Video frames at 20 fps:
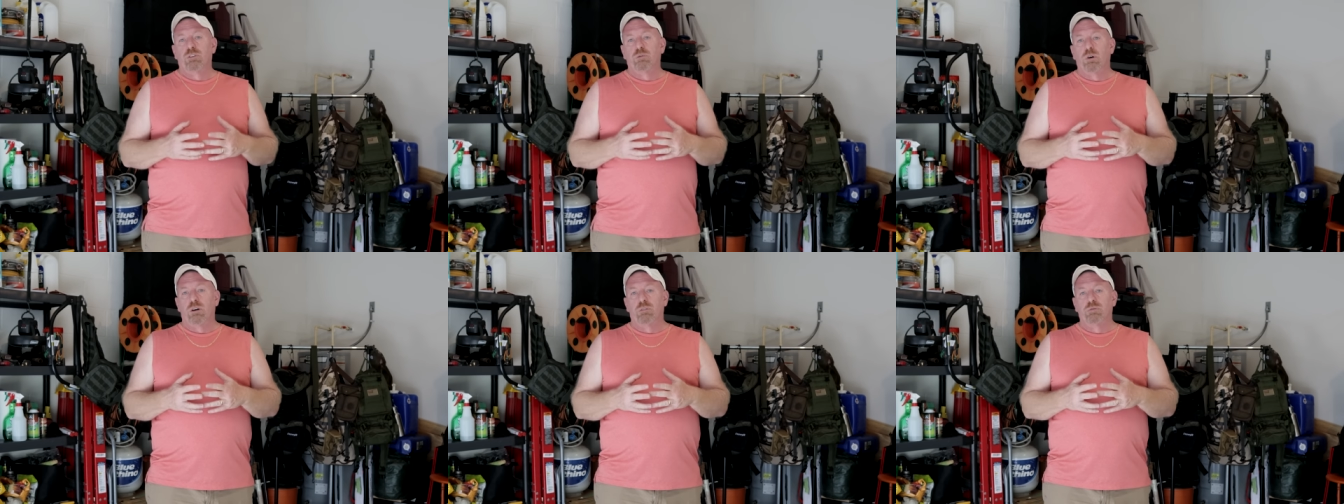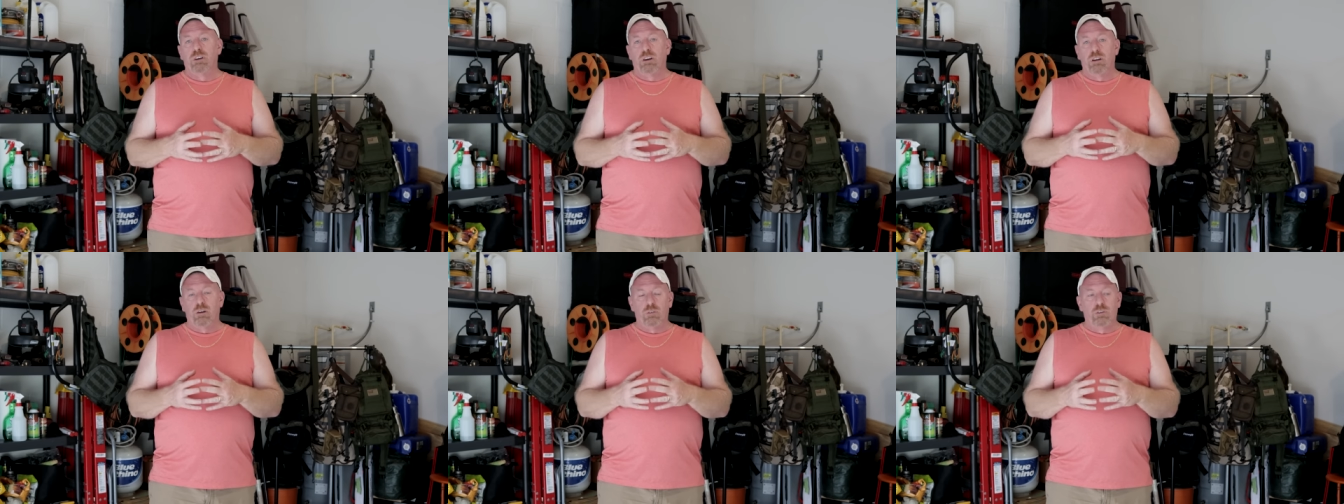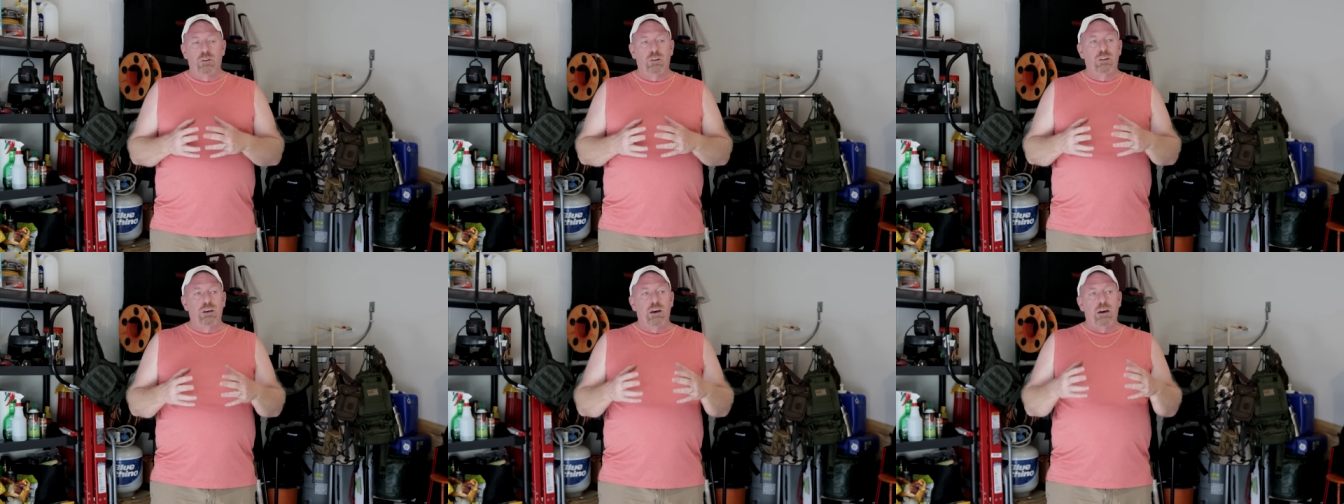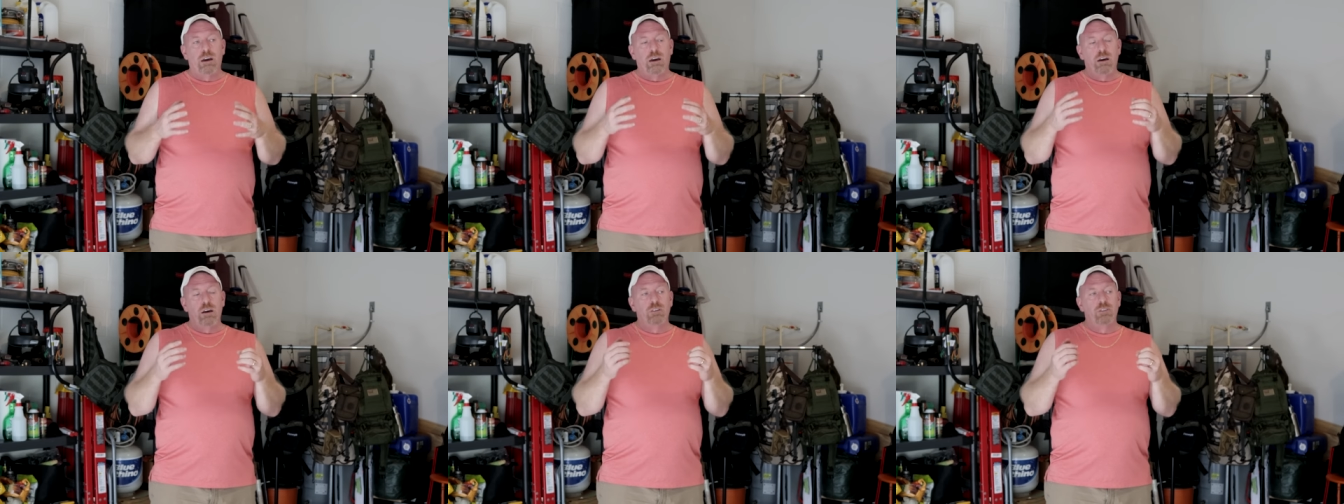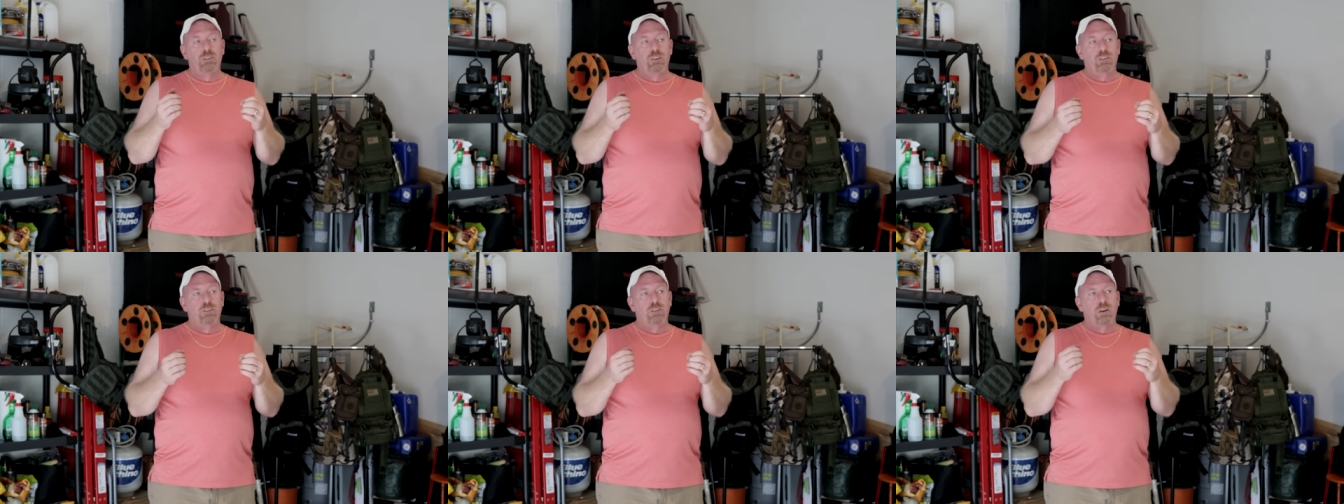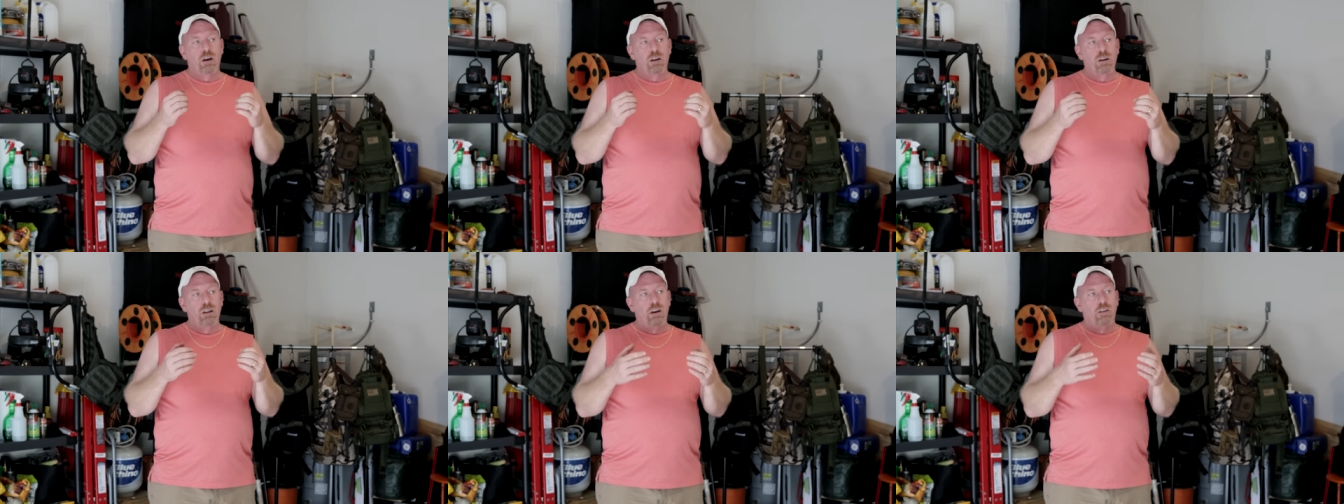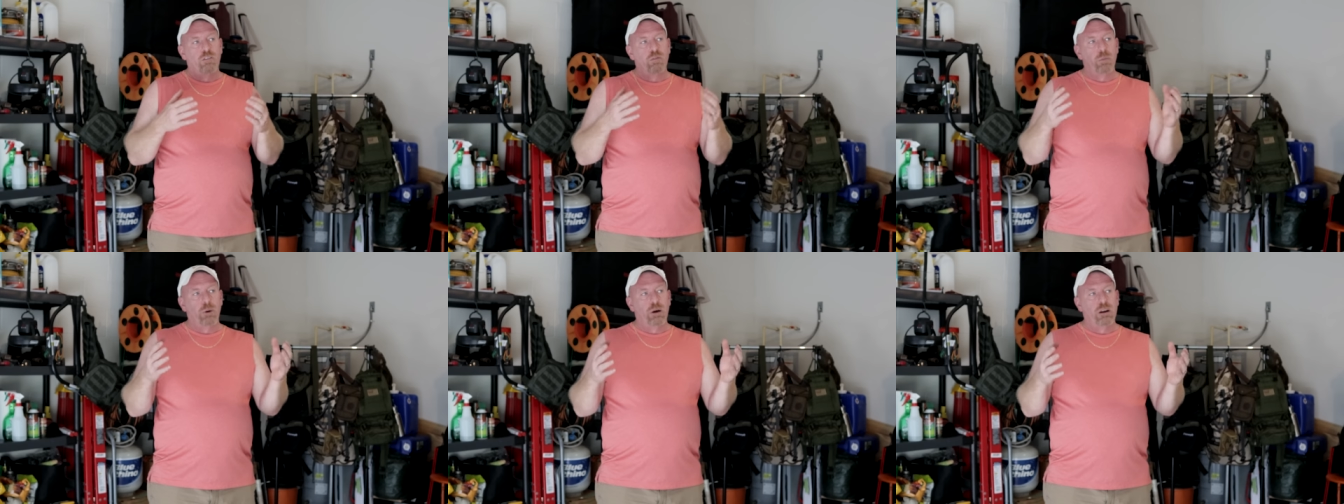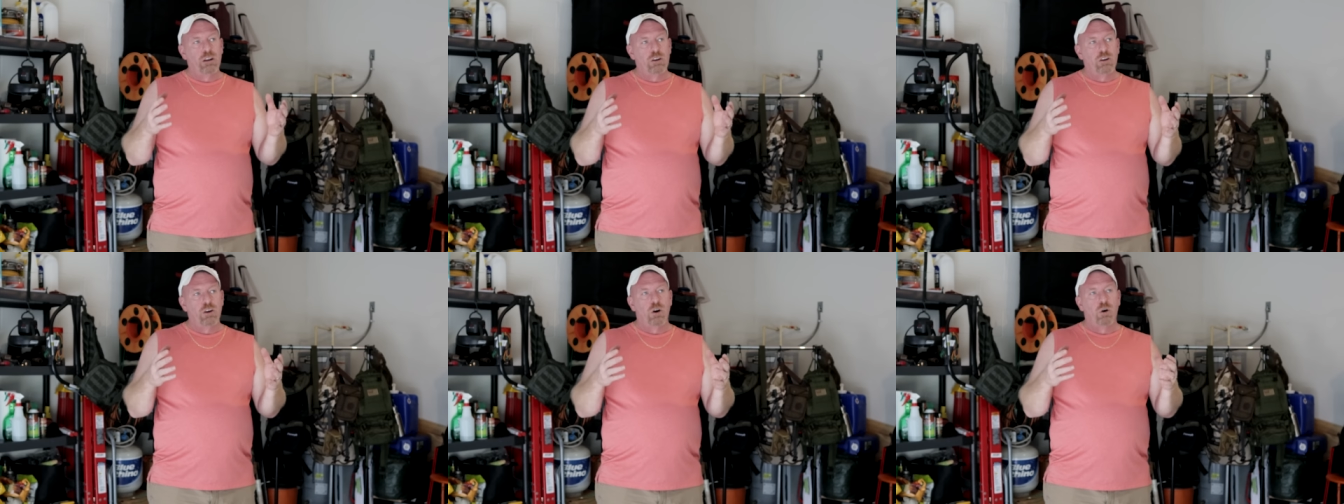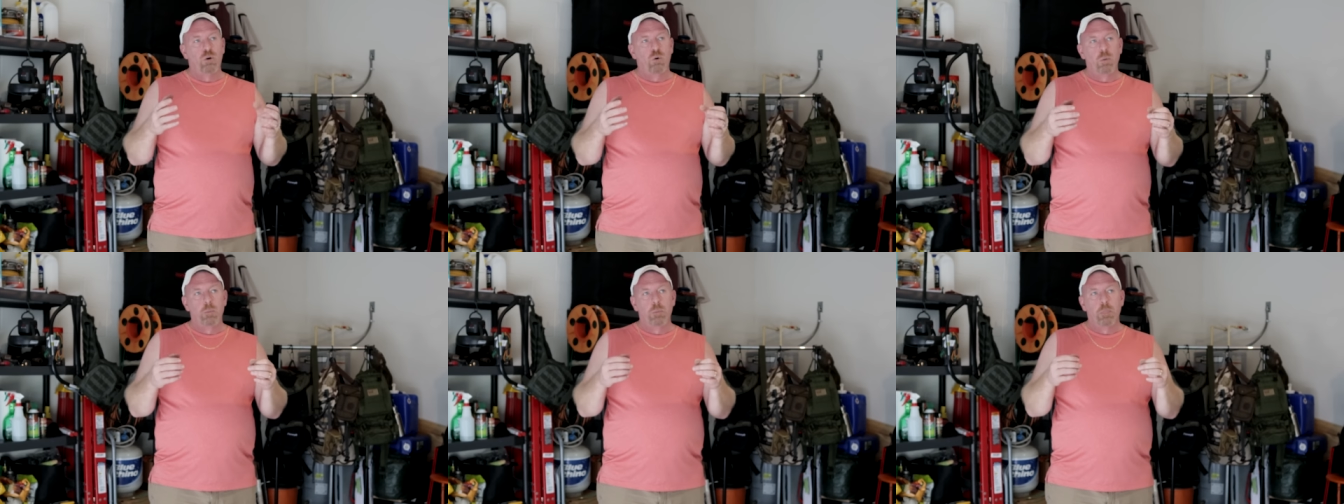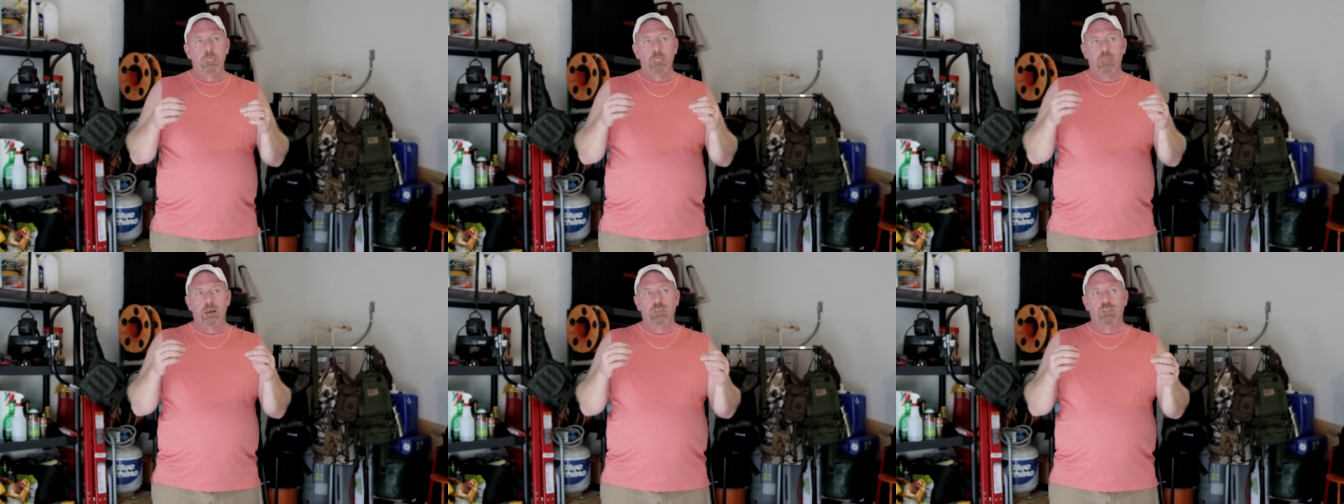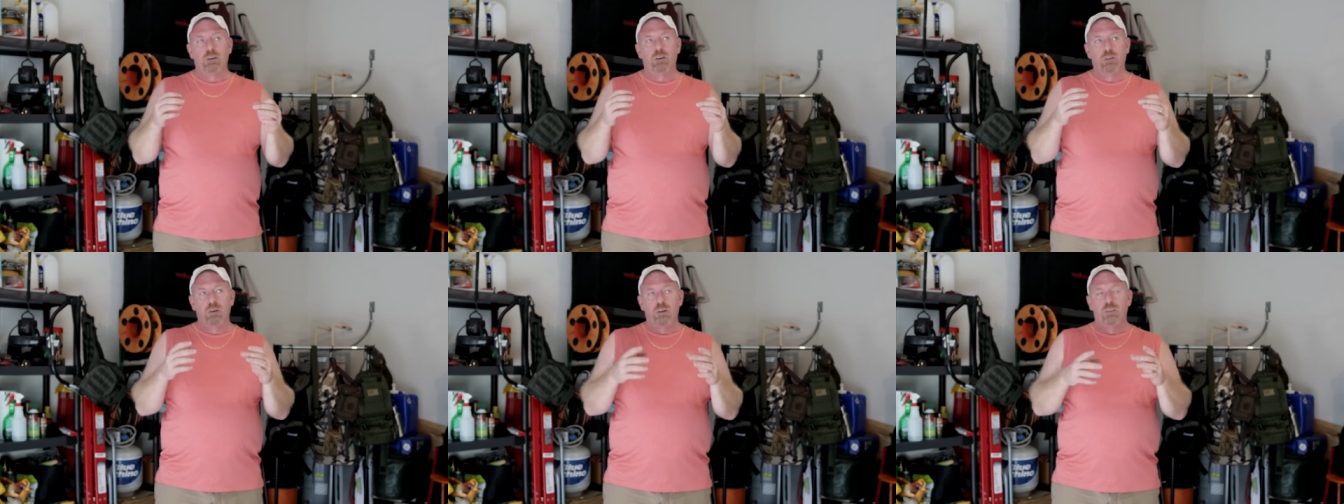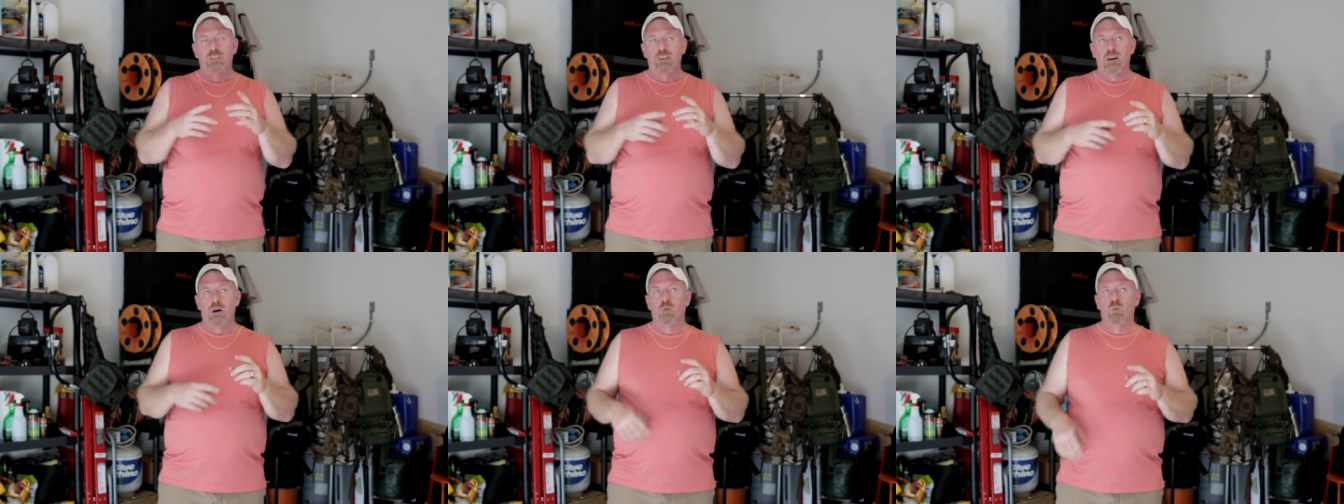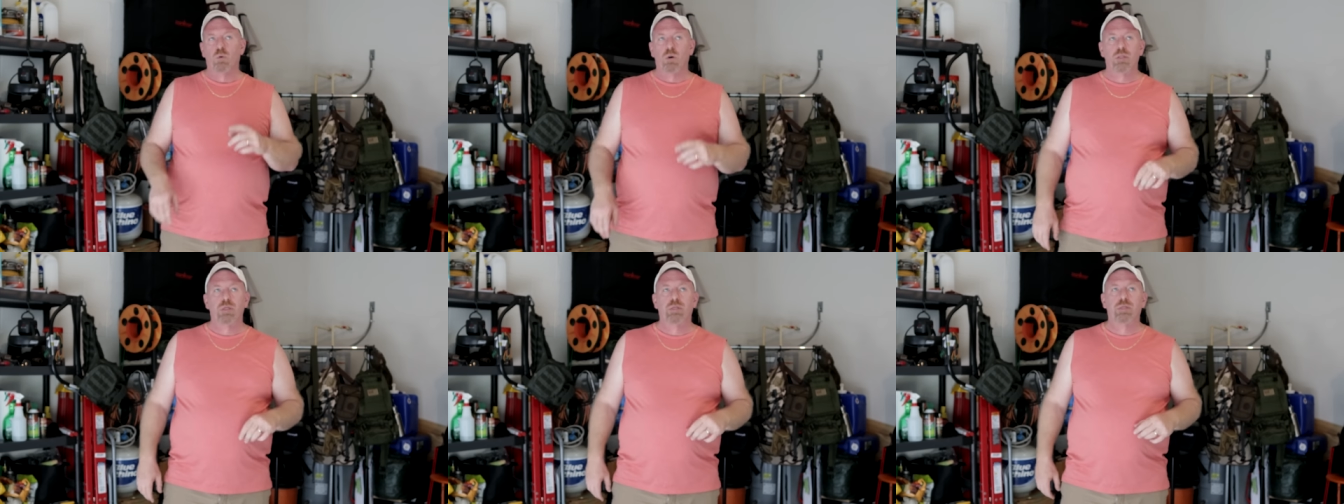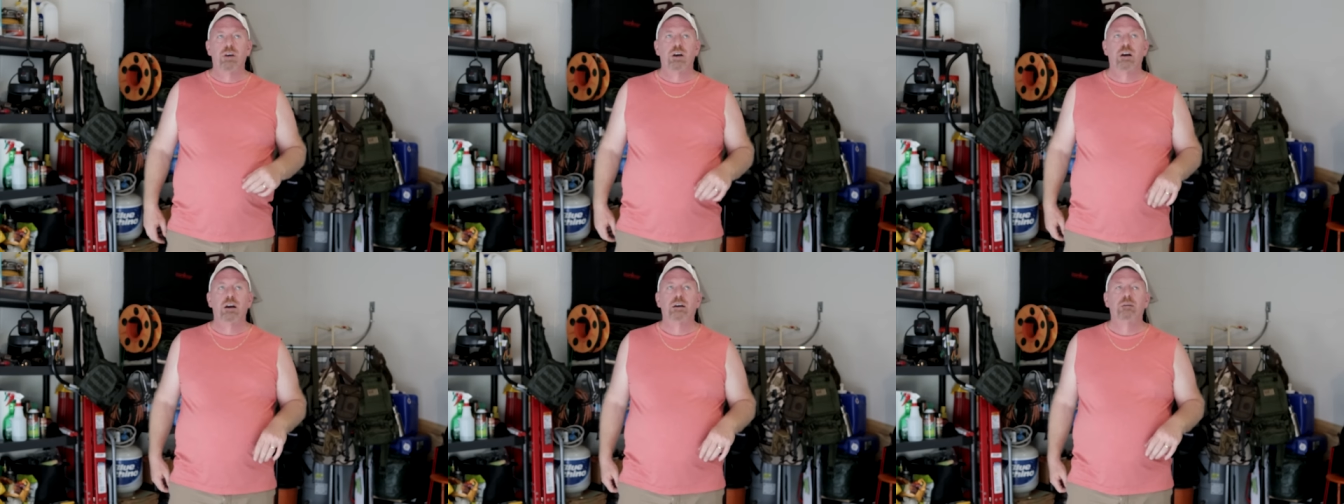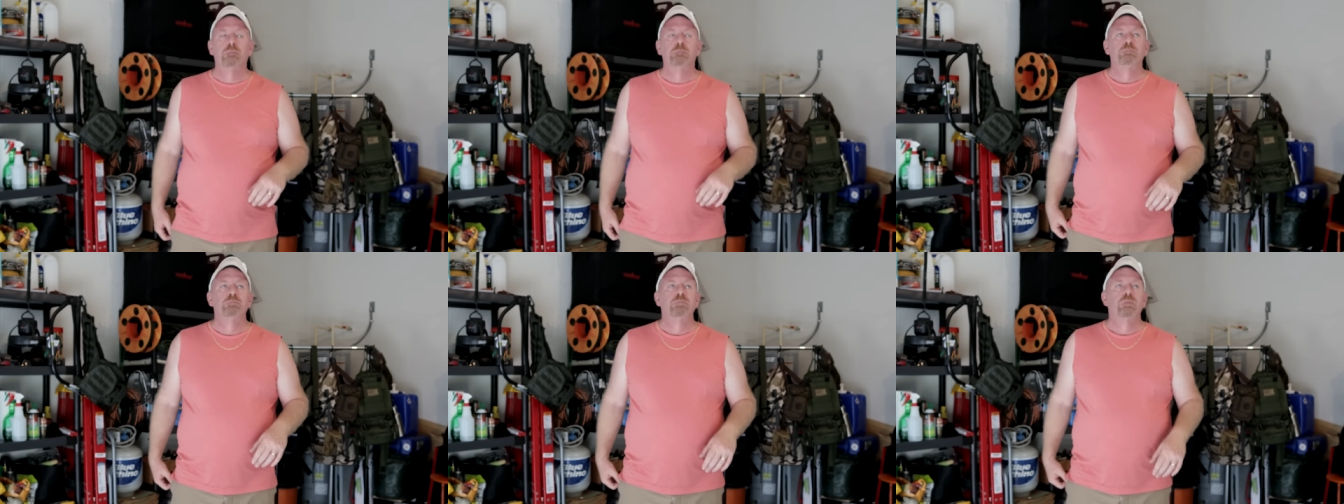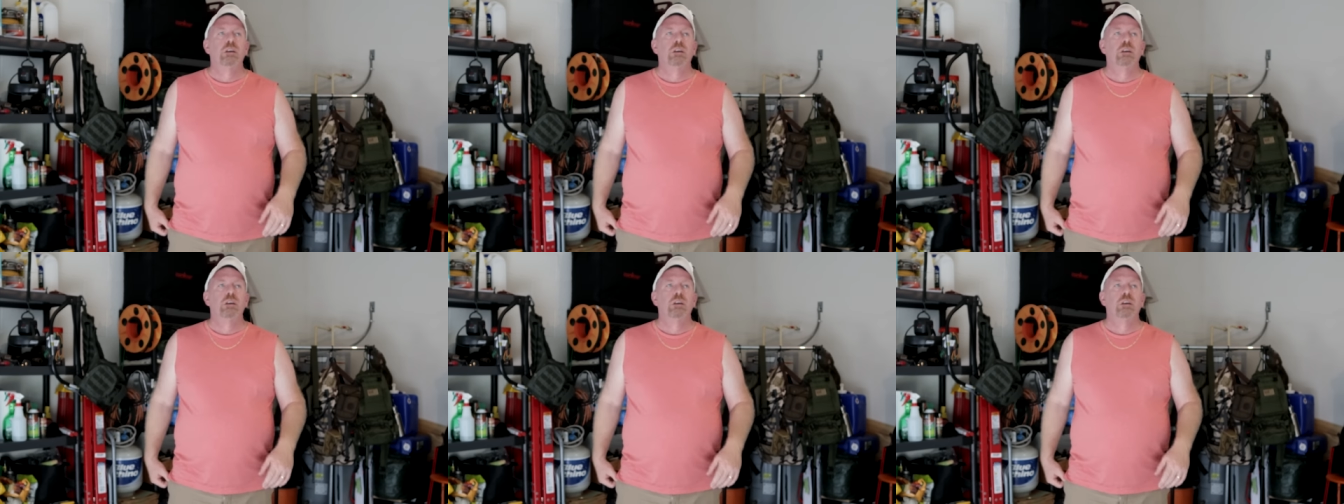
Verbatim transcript: quick video today and just let everybody know that there is that one thing